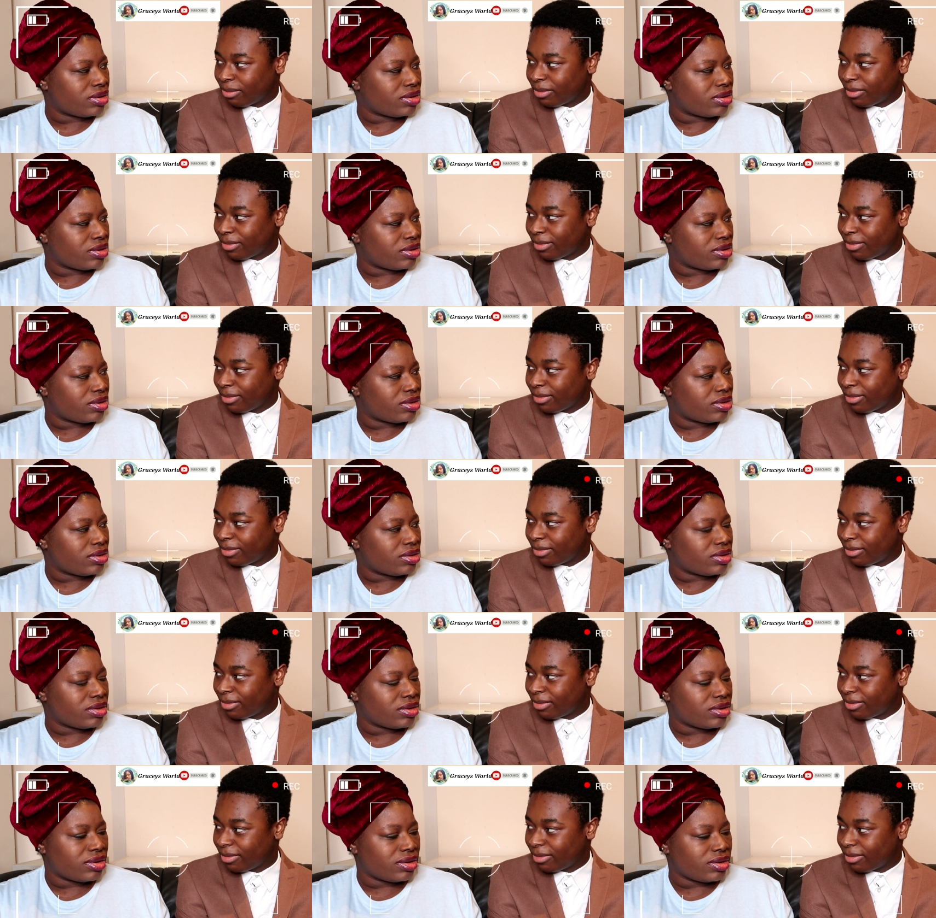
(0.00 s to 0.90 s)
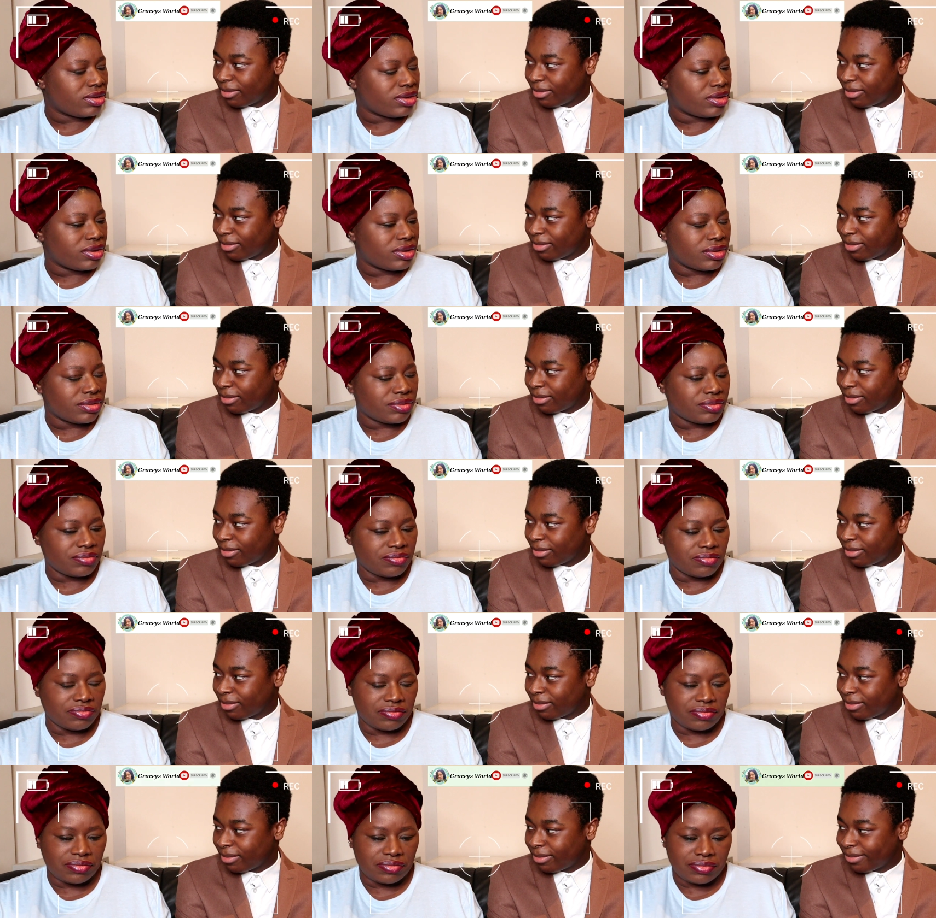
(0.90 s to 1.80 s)

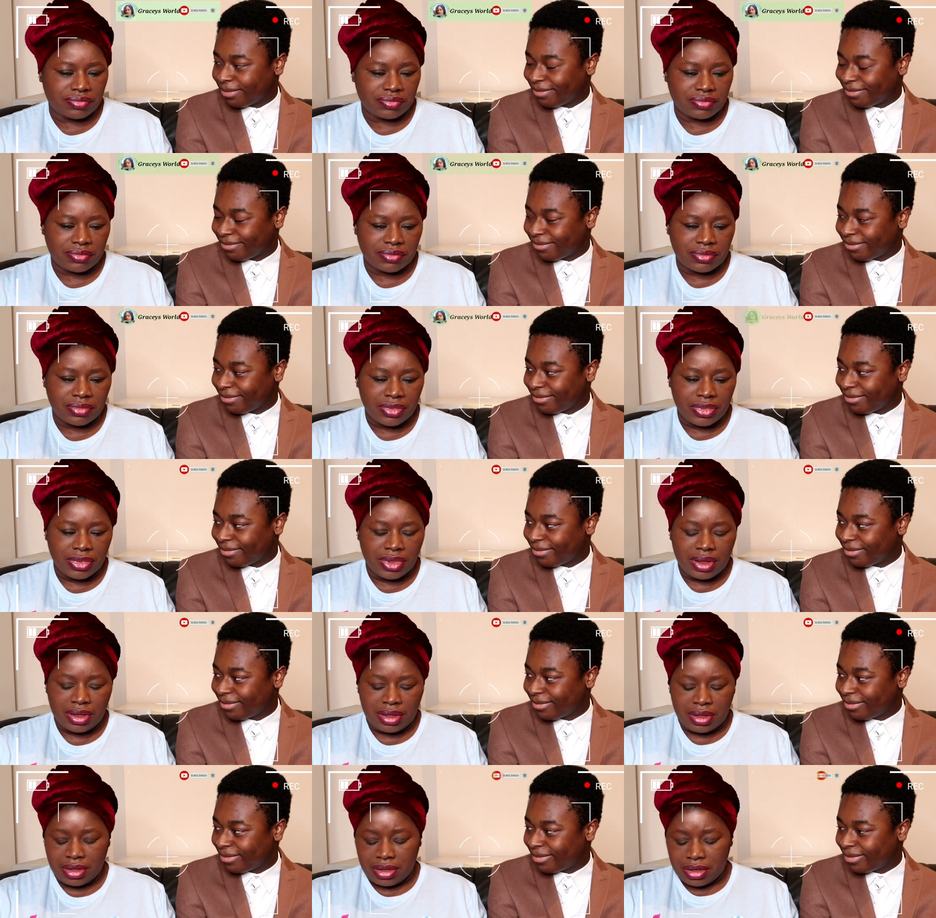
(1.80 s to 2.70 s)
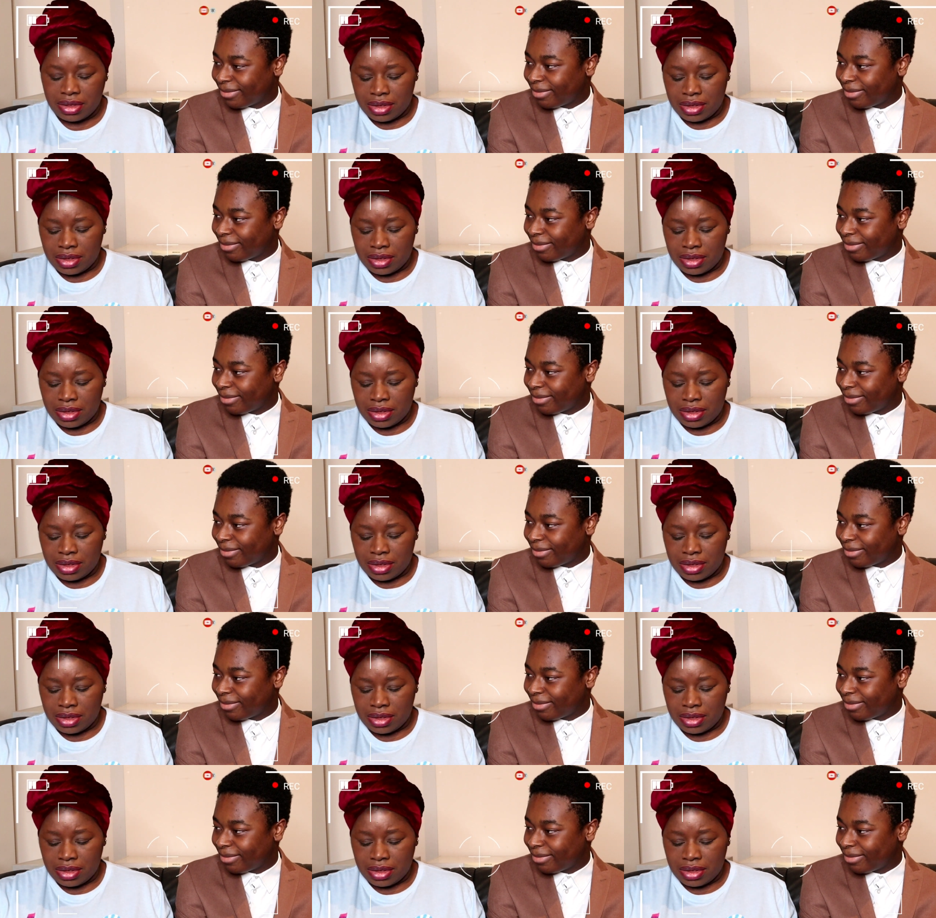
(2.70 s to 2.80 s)
[no speech]